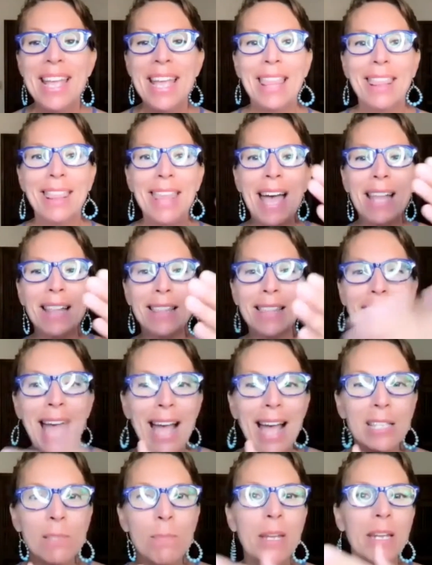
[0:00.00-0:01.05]
That
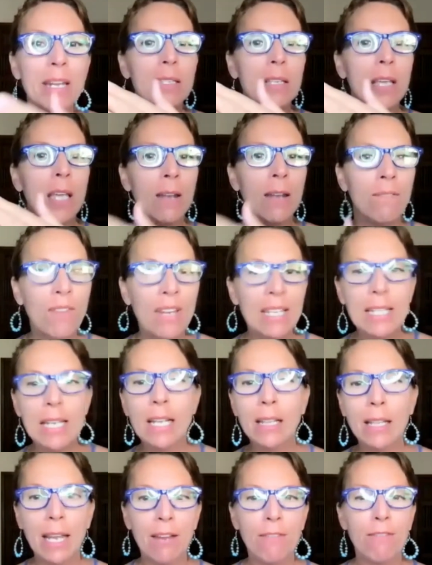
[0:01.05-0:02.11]
last bit has
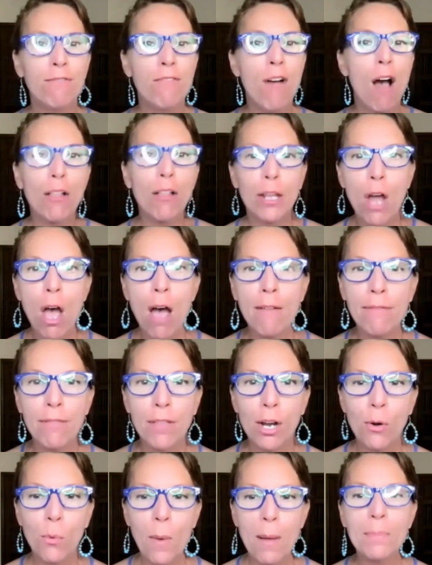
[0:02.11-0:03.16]
conveniently fallen off
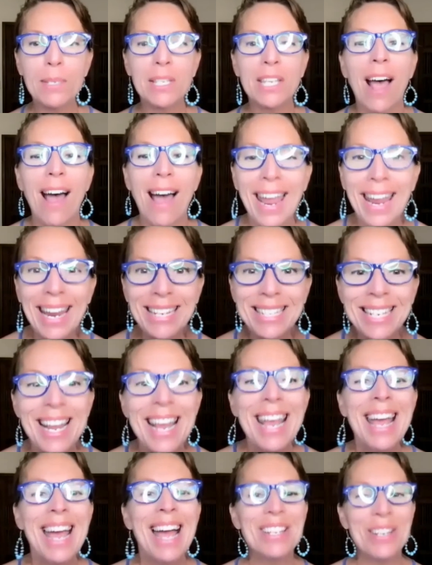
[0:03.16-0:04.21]
their website,
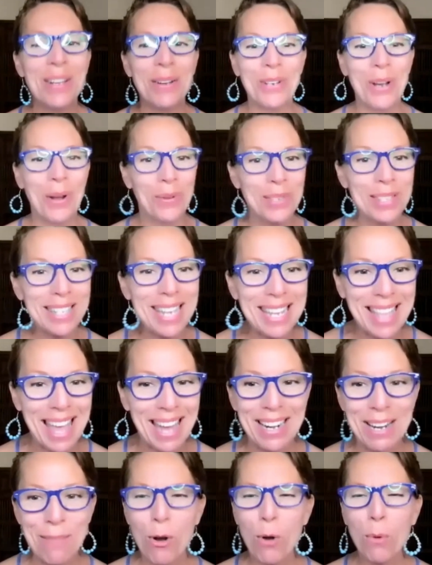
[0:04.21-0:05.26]
and you don't see that
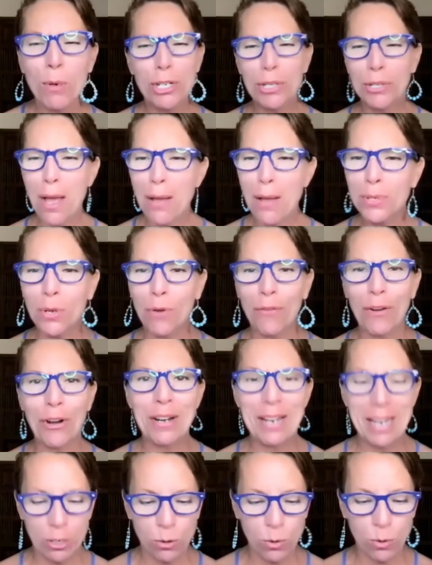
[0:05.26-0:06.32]
anymore, which is also
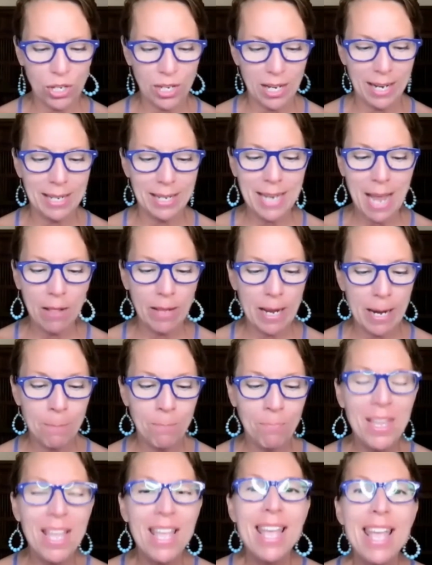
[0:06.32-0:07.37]
very interesting and telling.
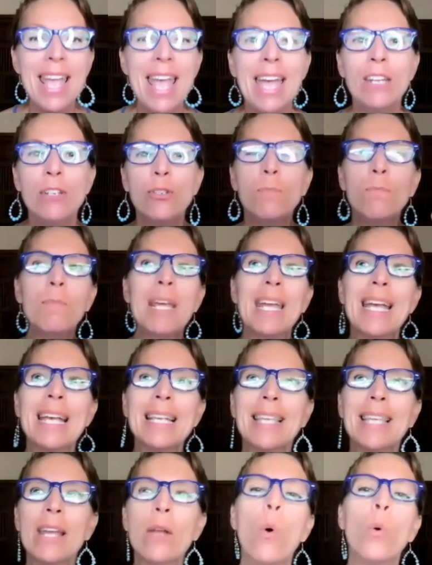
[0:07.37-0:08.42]
And because
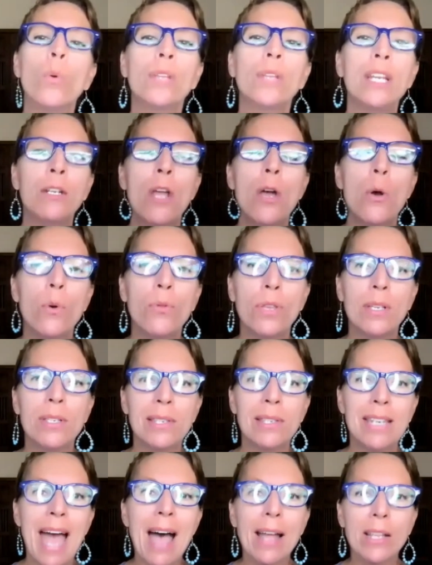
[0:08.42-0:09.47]
I only know the
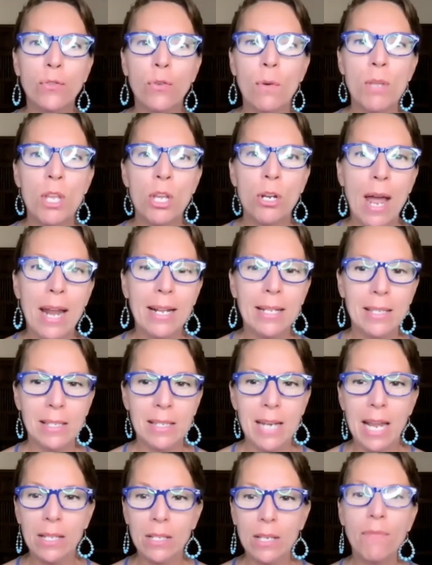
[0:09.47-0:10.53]
stats from the United
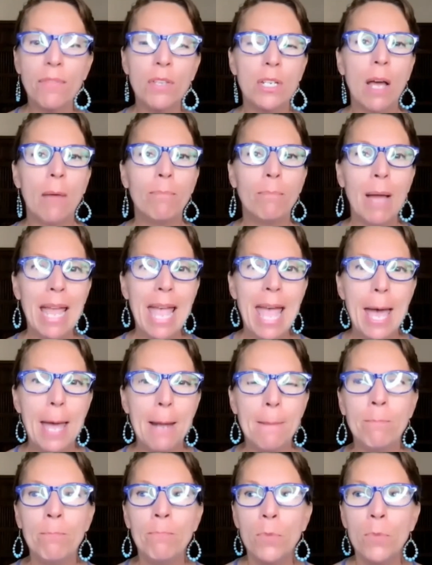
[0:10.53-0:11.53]
States off the top of my head,